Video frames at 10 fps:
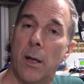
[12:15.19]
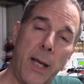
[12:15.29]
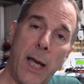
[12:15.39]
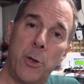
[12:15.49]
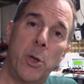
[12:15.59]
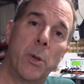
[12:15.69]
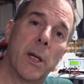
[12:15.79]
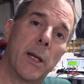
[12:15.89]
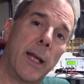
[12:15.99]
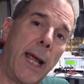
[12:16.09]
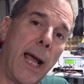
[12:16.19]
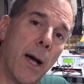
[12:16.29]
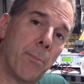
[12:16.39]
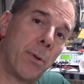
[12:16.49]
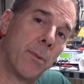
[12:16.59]
Head unit,
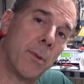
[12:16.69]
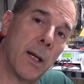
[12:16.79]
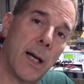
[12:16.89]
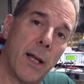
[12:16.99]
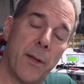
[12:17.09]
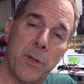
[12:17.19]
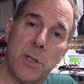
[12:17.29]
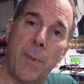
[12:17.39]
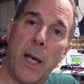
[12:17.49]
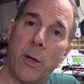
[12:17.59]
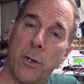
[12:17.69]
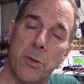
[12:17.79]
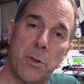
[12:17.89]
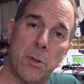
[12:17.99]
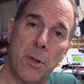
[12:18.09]
amp, the
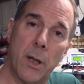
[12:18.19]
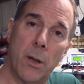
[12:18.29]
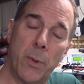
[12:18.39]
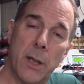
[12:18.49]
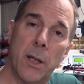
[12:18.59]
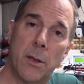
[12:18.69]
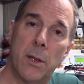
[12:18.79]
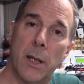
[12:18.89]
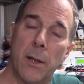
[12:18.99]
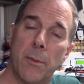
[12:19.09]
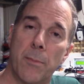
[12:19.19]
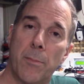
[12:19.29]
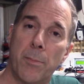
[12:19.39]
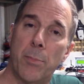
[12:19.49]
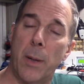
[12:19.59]
speakers, you know, we did
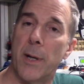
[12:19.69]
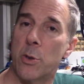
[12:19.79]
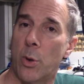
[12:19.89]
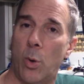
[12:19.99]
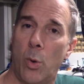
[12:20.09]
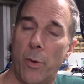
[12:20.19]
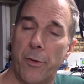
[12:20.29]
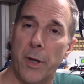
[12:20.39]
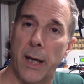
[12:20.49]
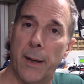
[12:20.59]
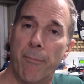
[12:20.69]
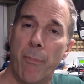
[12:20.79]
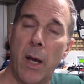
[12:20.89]
pretty much the whole thing.